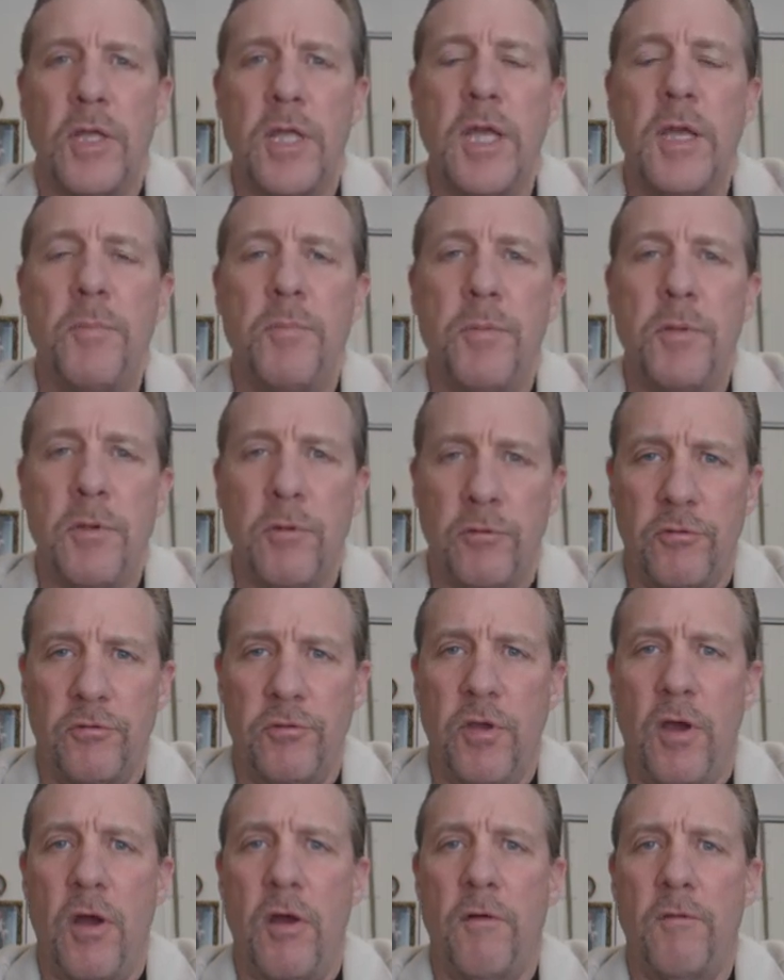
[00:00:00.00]
keep
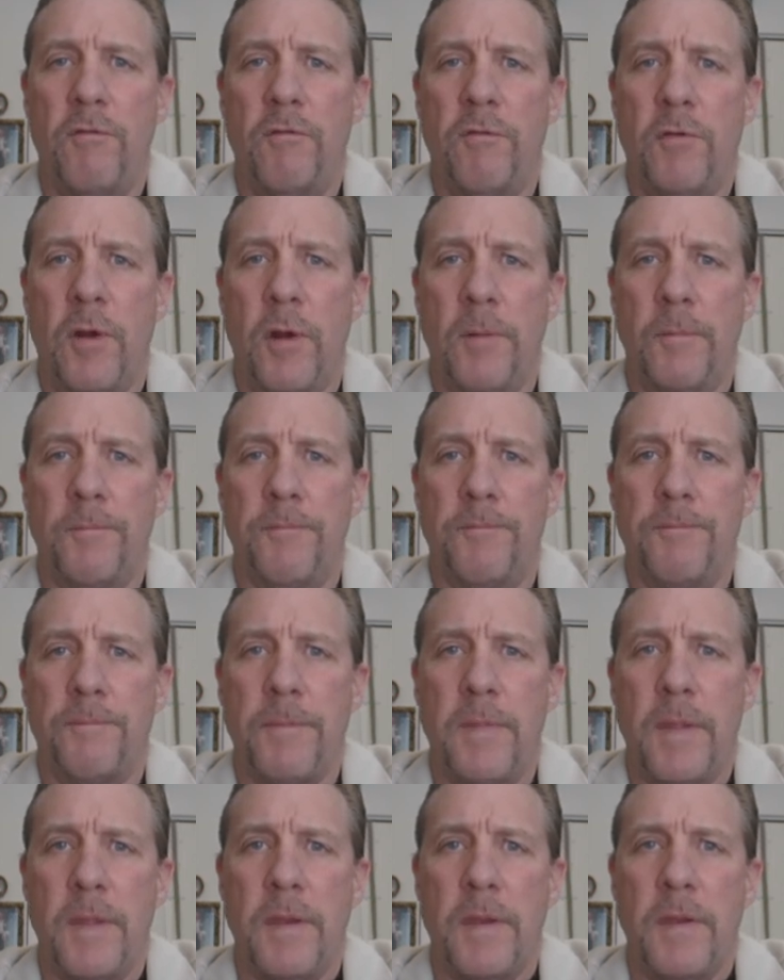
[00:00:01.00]
yourself from
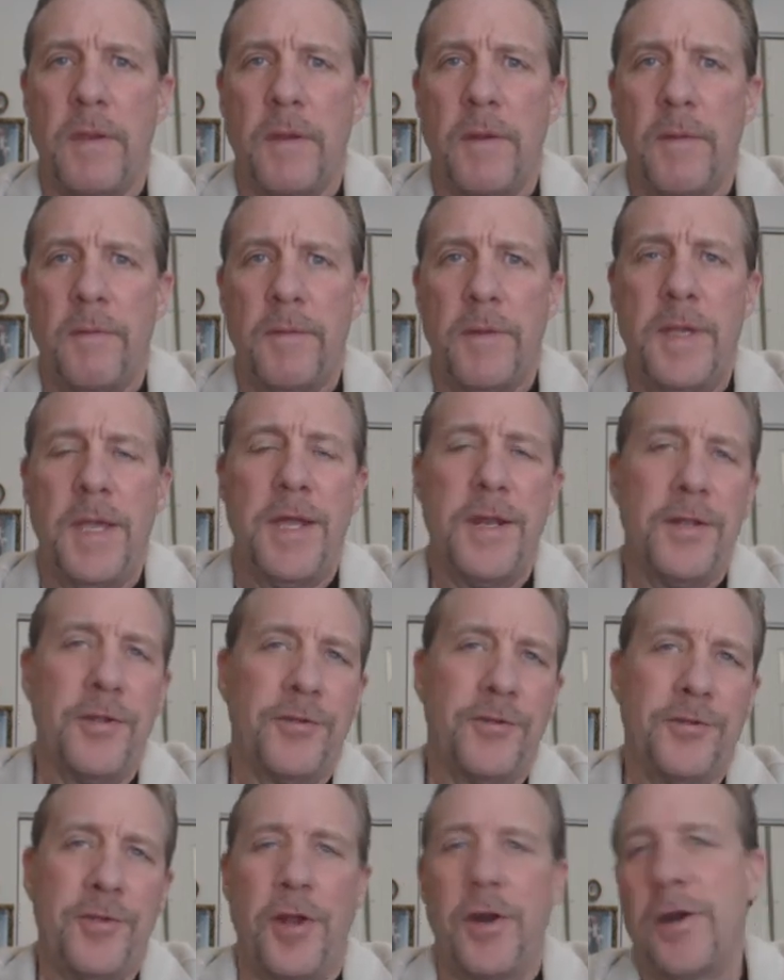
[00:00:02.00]

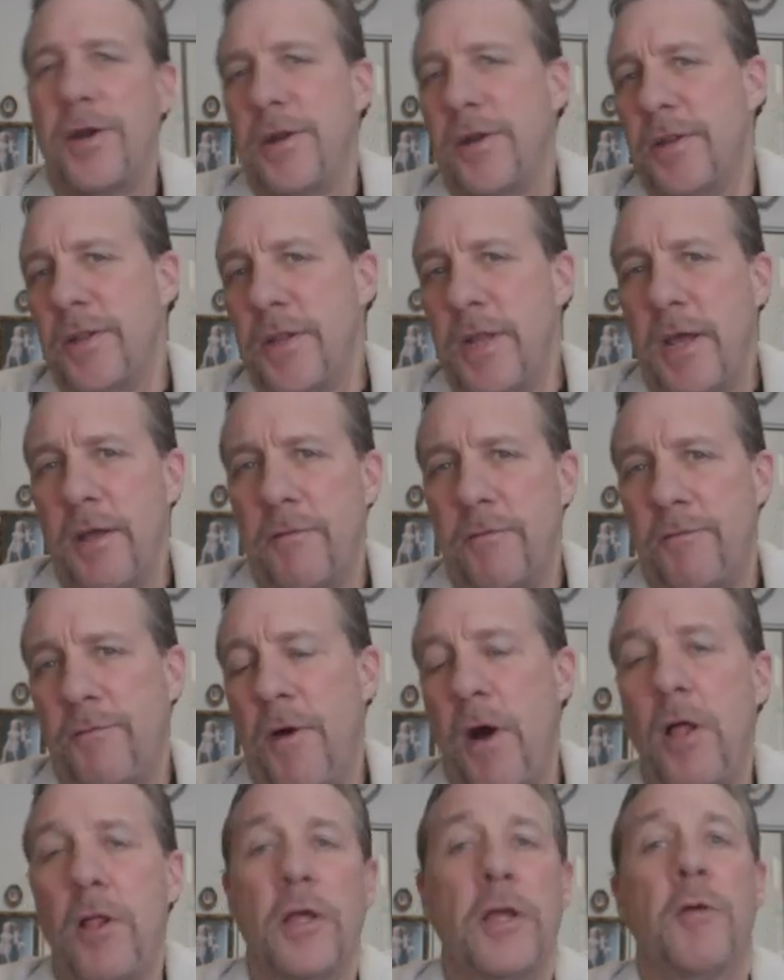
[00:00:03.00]
getting started and then
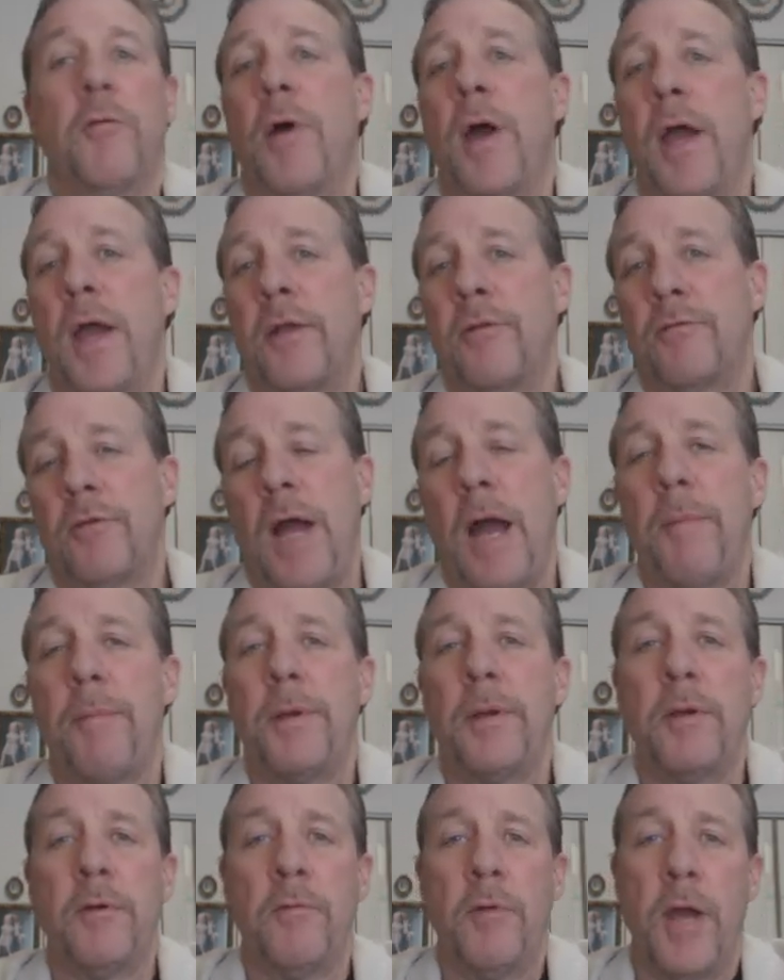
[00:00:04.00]
falling away,
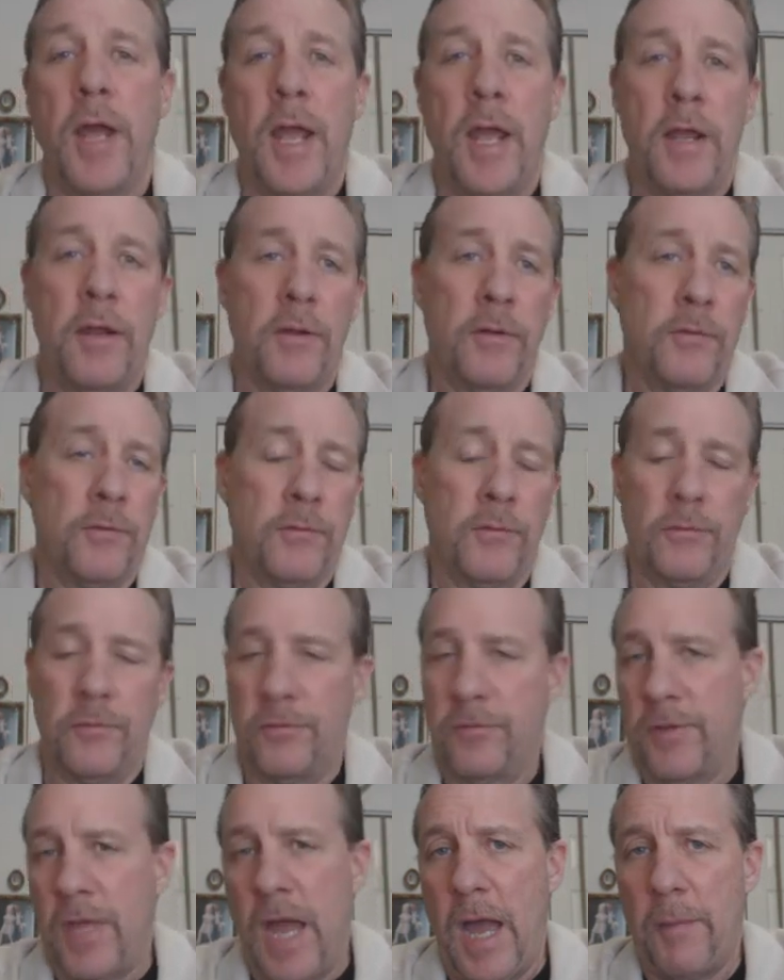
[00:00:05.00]
dropping away, or
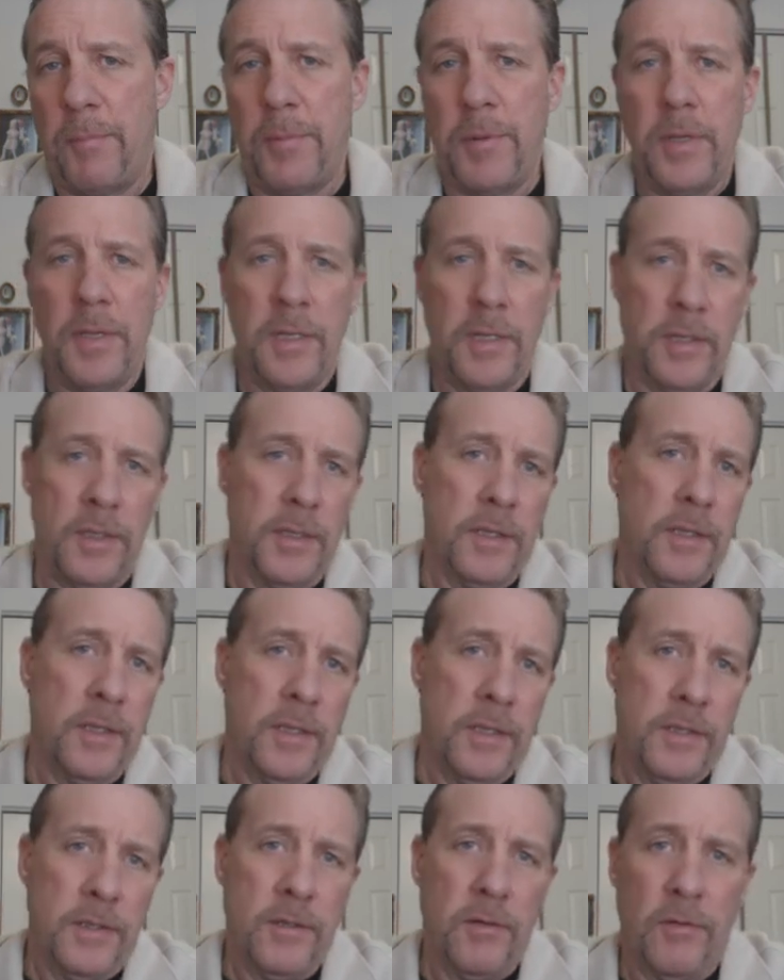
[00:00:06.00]
stopping,
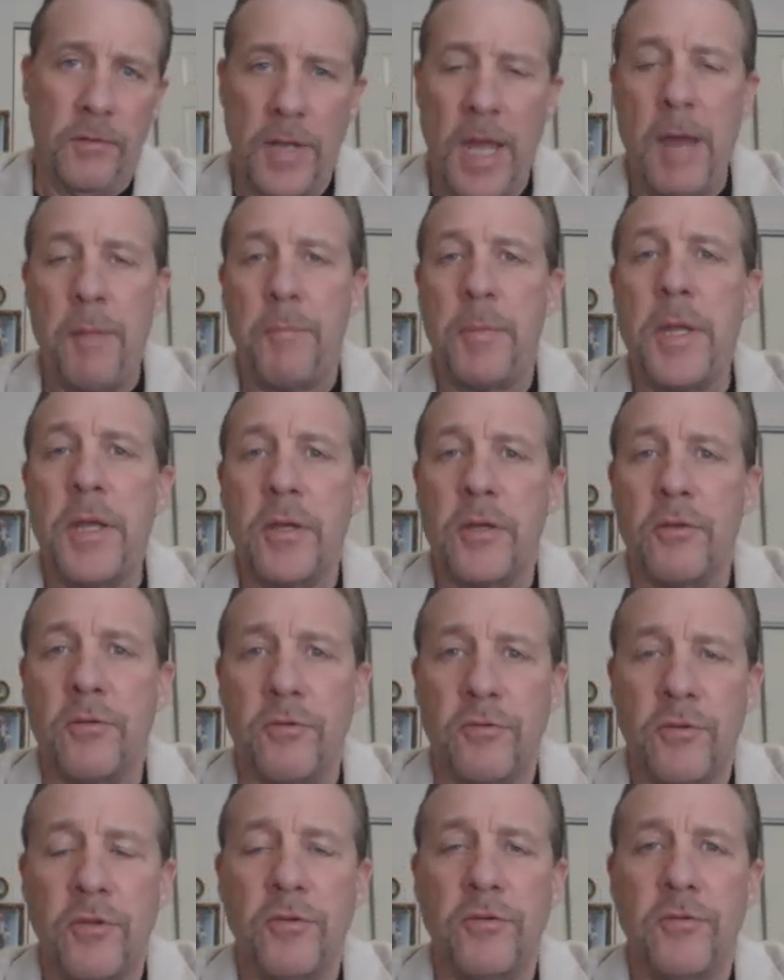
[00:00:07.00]
and not being
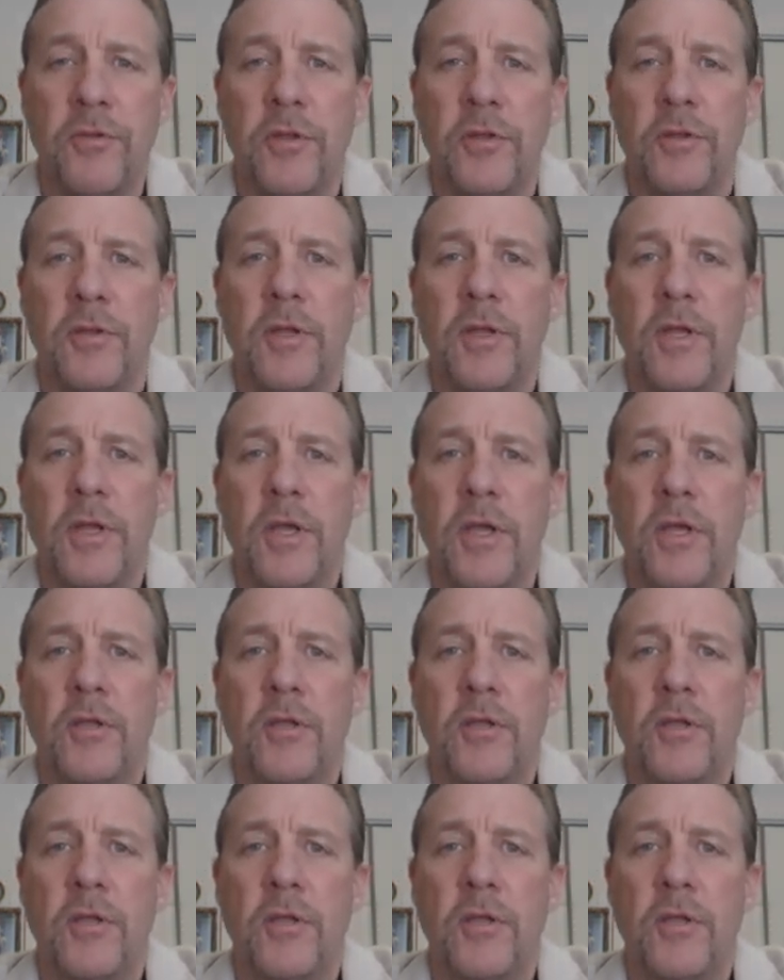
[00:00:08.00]
consistent.